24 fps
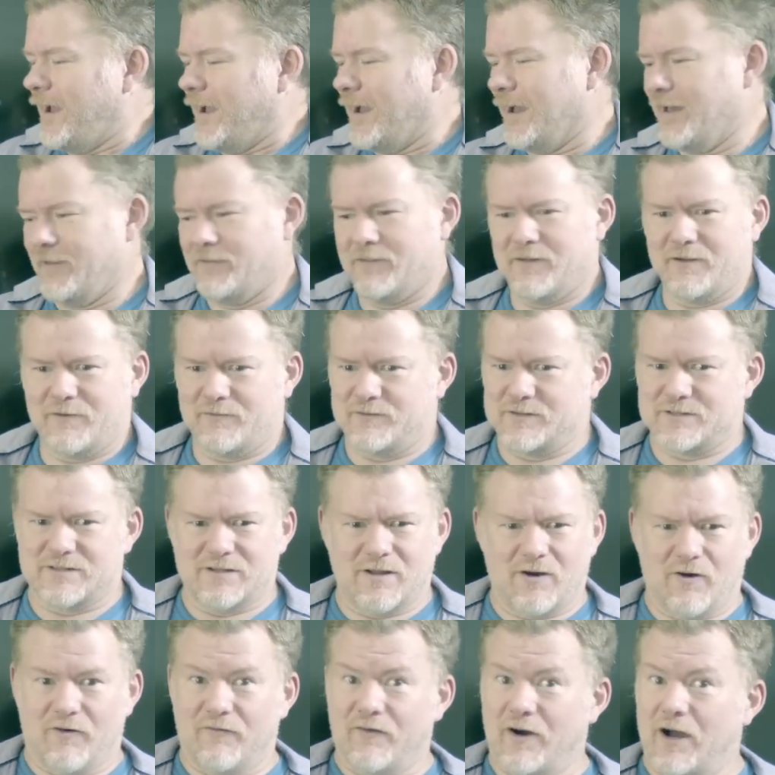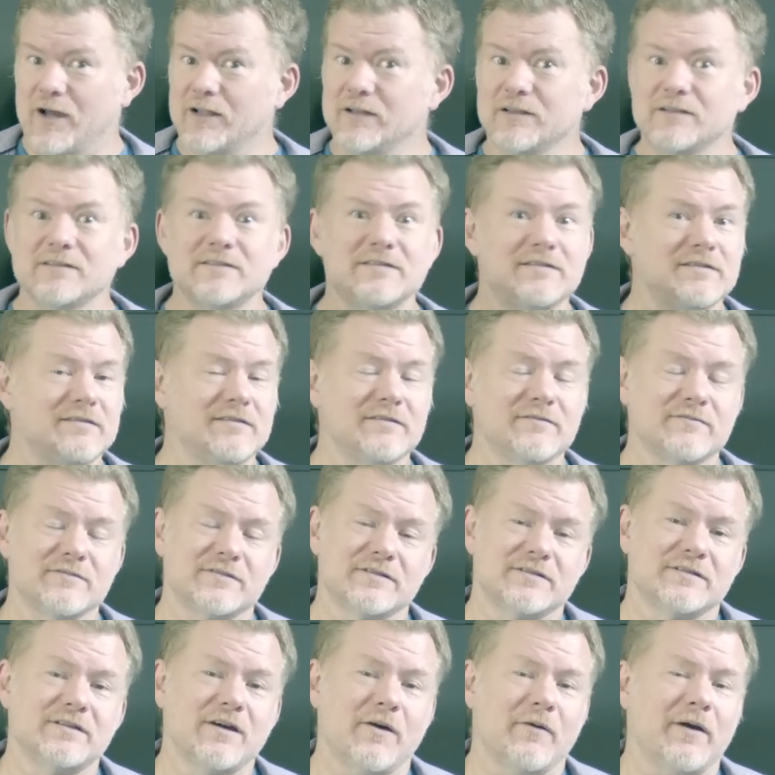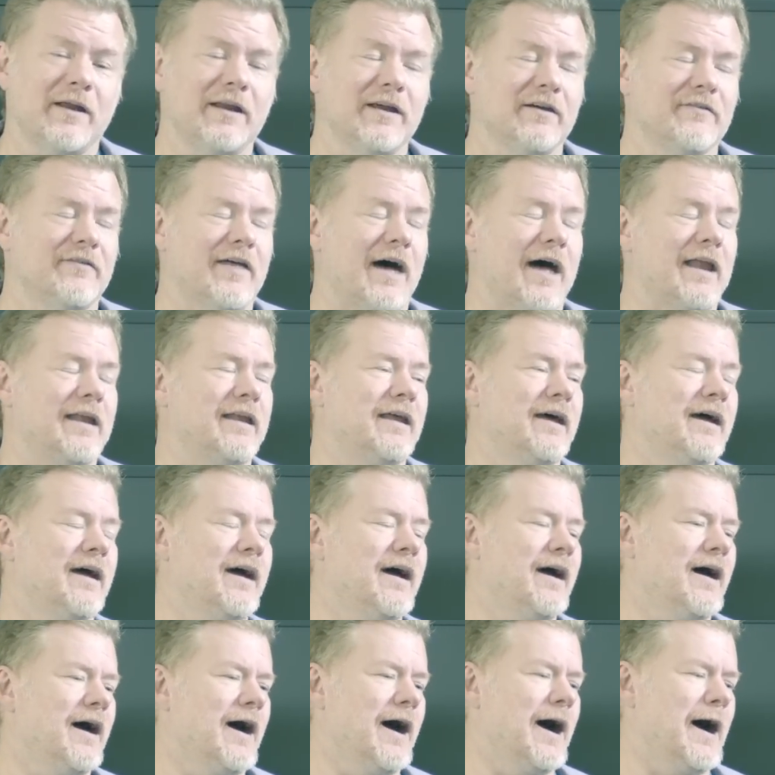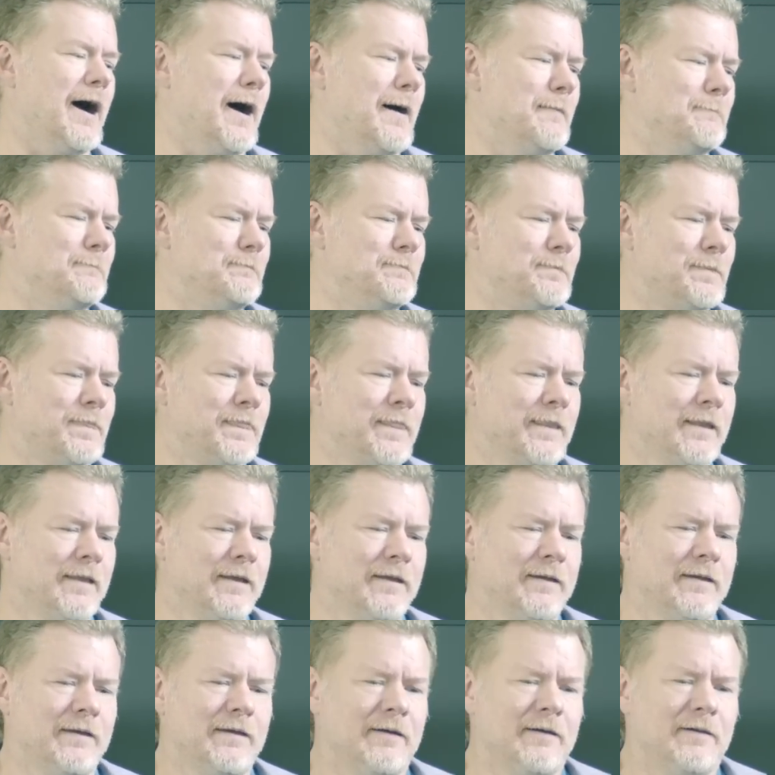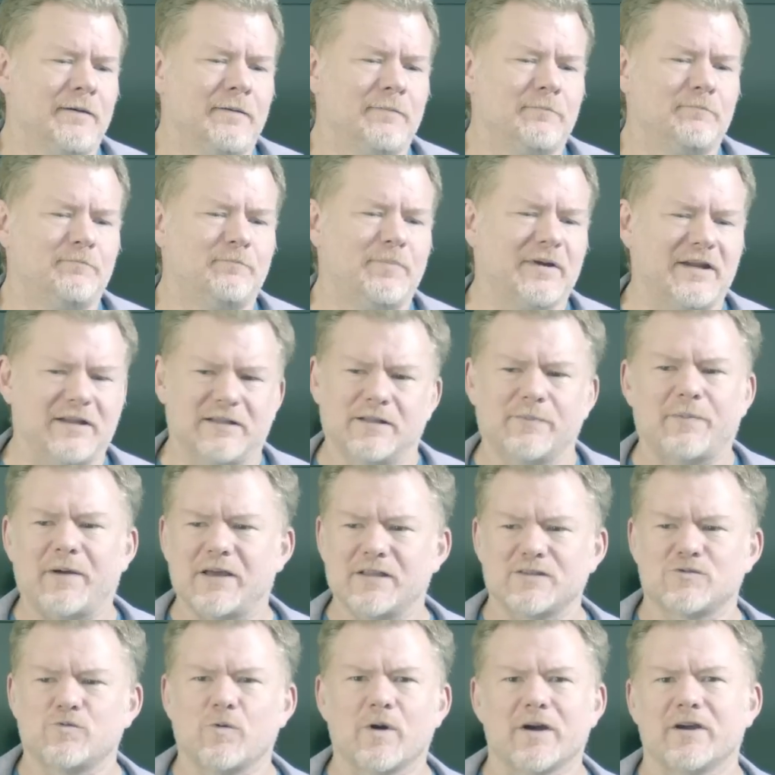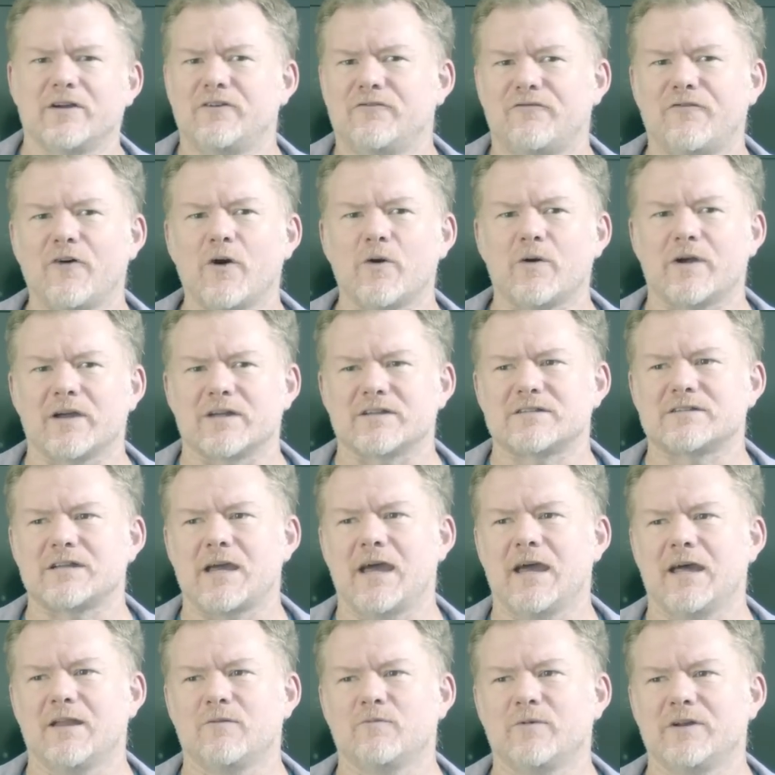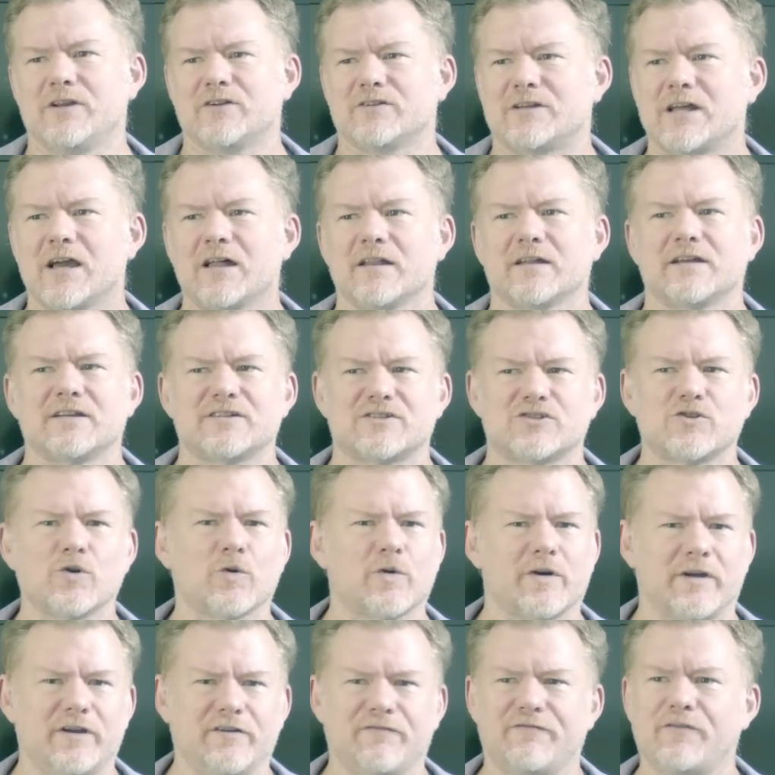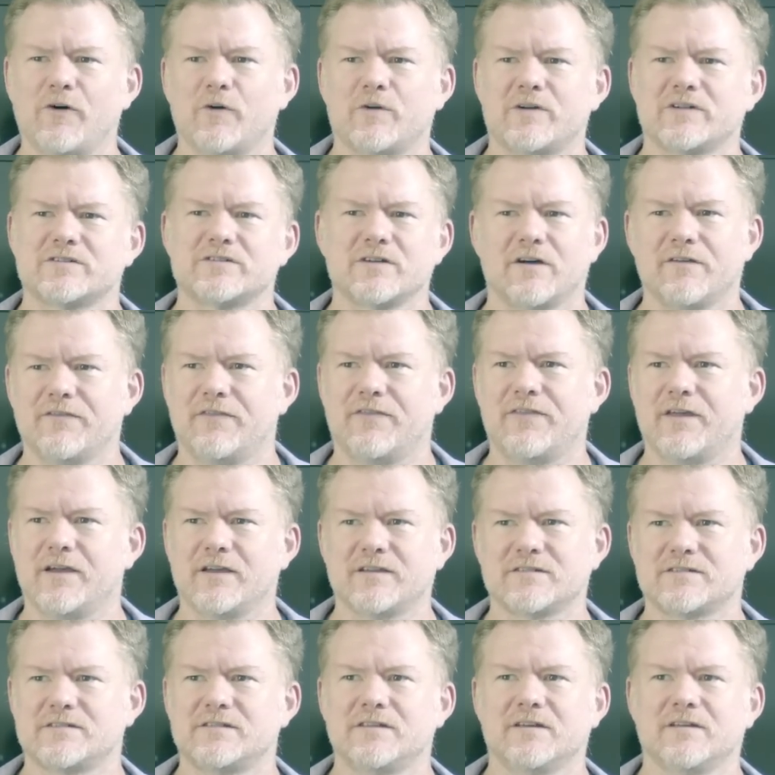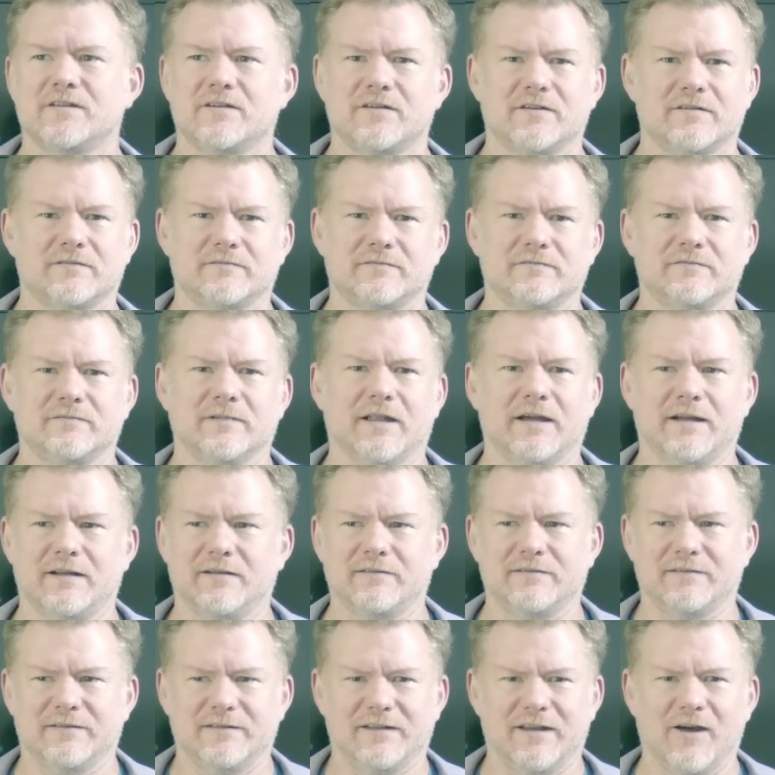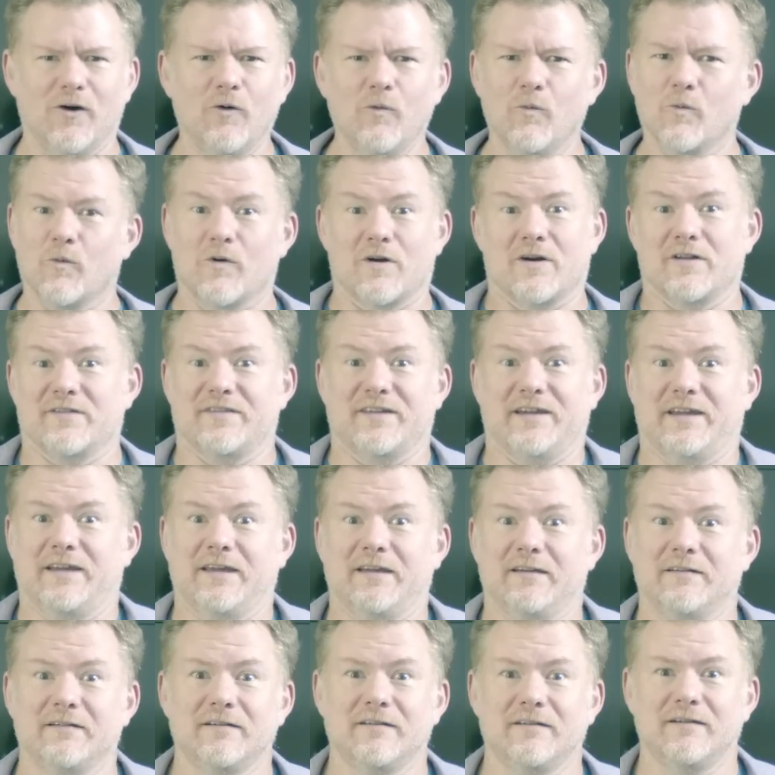And there was no violence and there was no any of that. But it depends where you focus. And when you're telling a story, you focus on things that are like noteworthy.